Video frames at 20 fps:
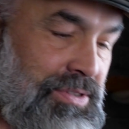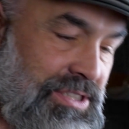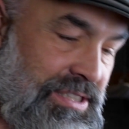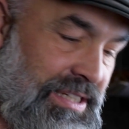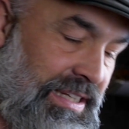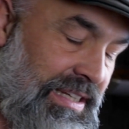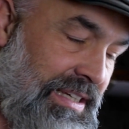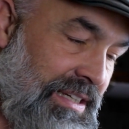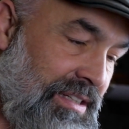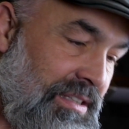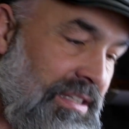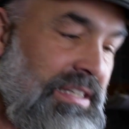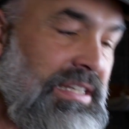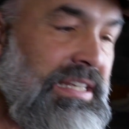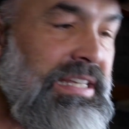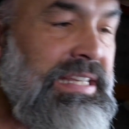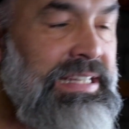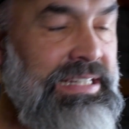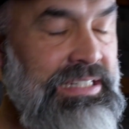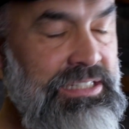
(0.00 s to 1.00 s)
steel and
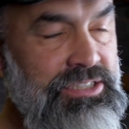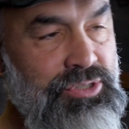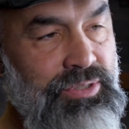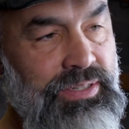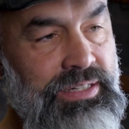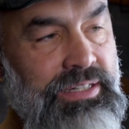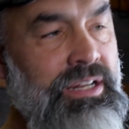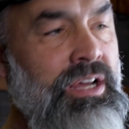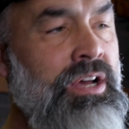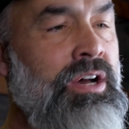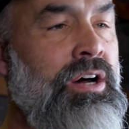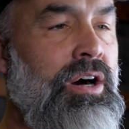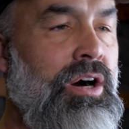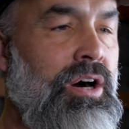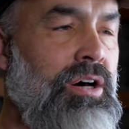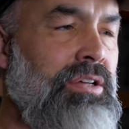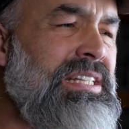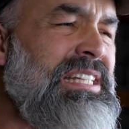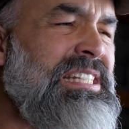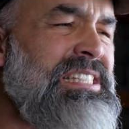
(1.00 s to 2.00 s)
the heat treat,
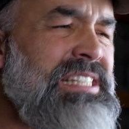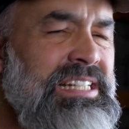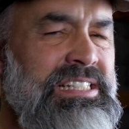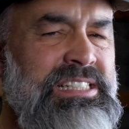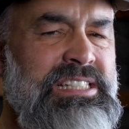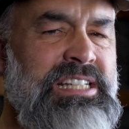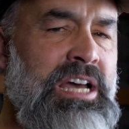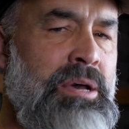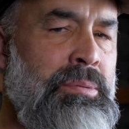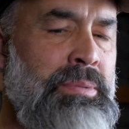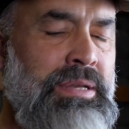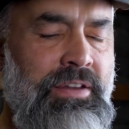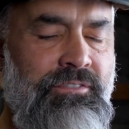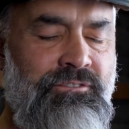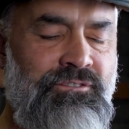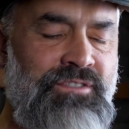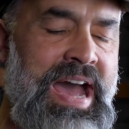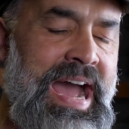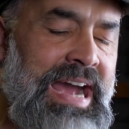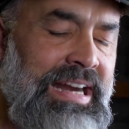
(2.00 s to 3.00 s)
all these things come into
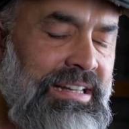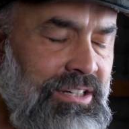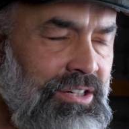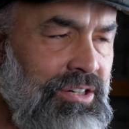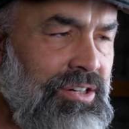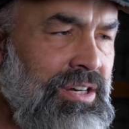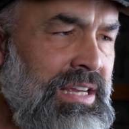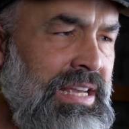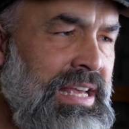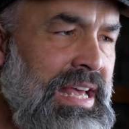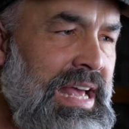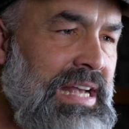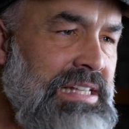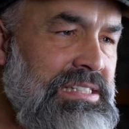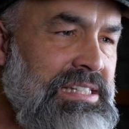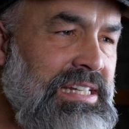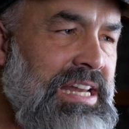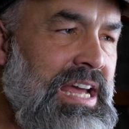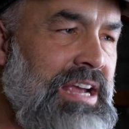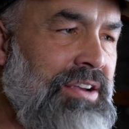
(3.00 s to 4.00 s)
factor
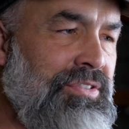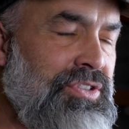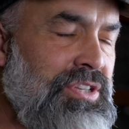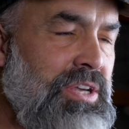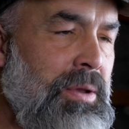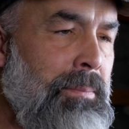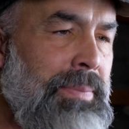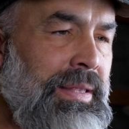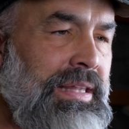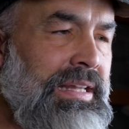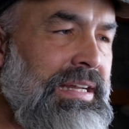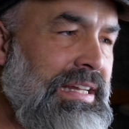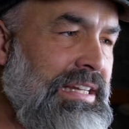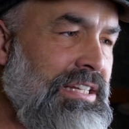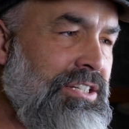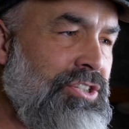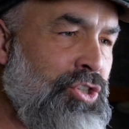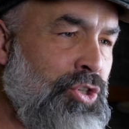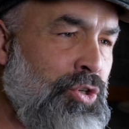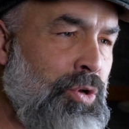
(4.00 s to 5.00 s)
as a knife's ability
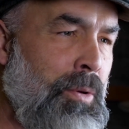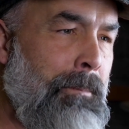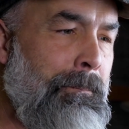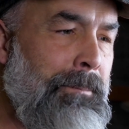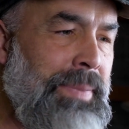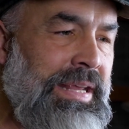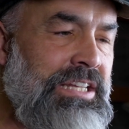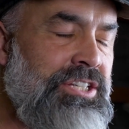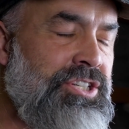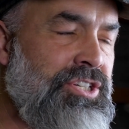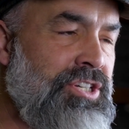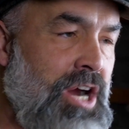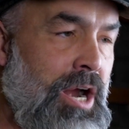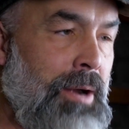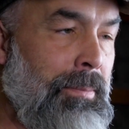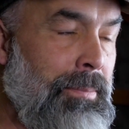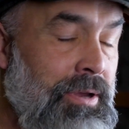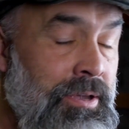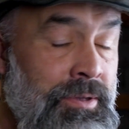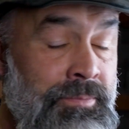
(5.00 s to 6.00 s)
to be
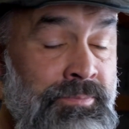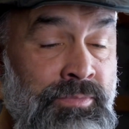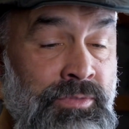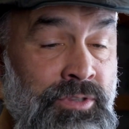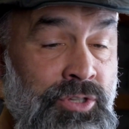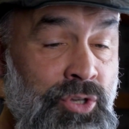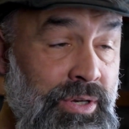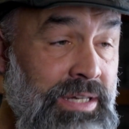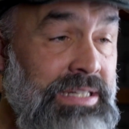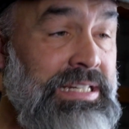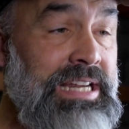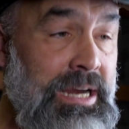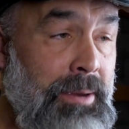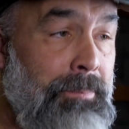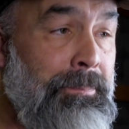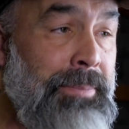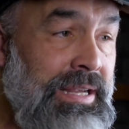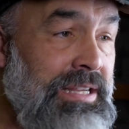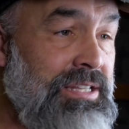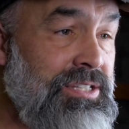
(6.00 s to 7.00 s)
sharp. You can take a
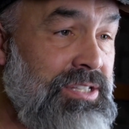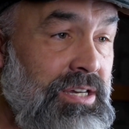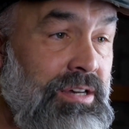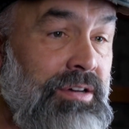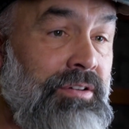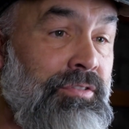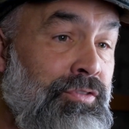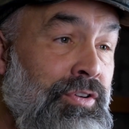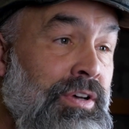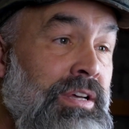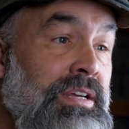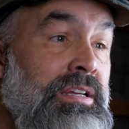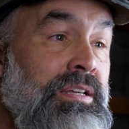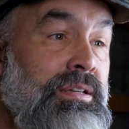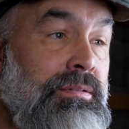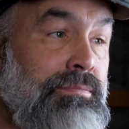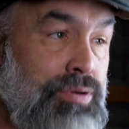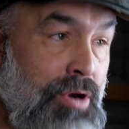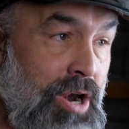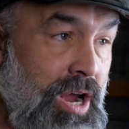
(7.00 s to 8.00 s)
piece of
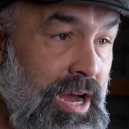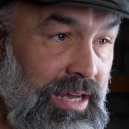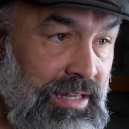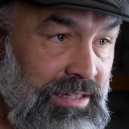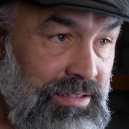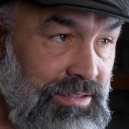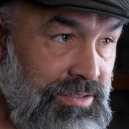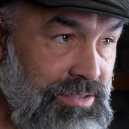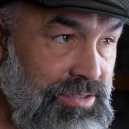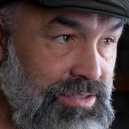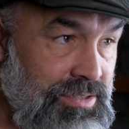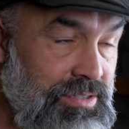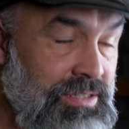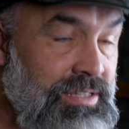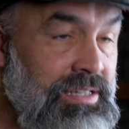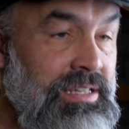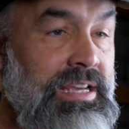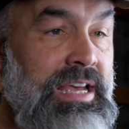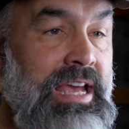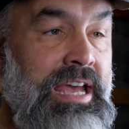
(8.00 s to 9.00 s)
bronze
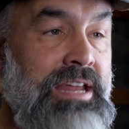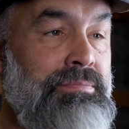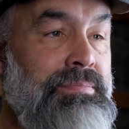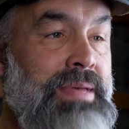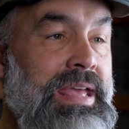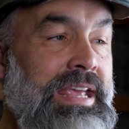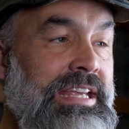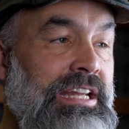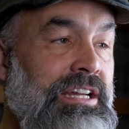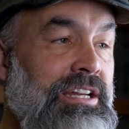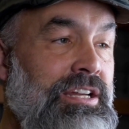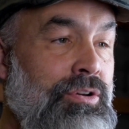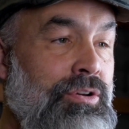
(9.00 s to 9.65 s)
and make it